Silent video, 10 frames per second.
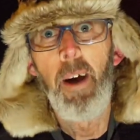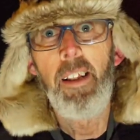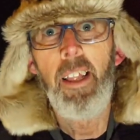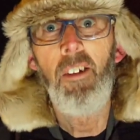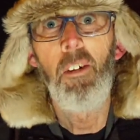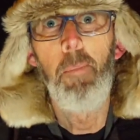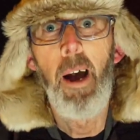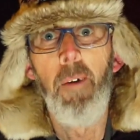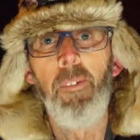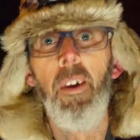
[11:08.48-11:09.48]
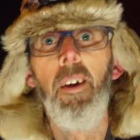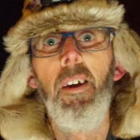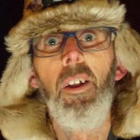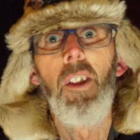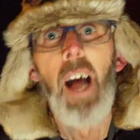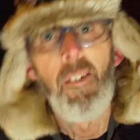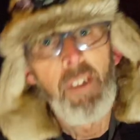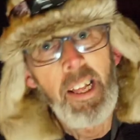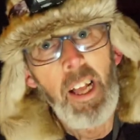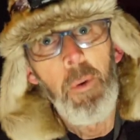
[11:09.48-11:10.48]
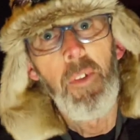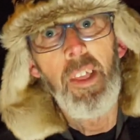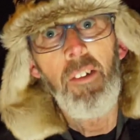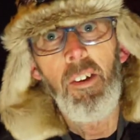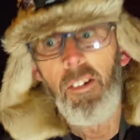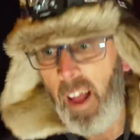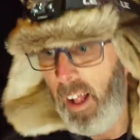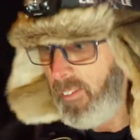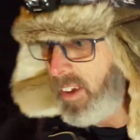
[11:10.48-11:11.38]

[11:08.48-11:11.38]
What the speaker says: ideas about having a go at this yourself.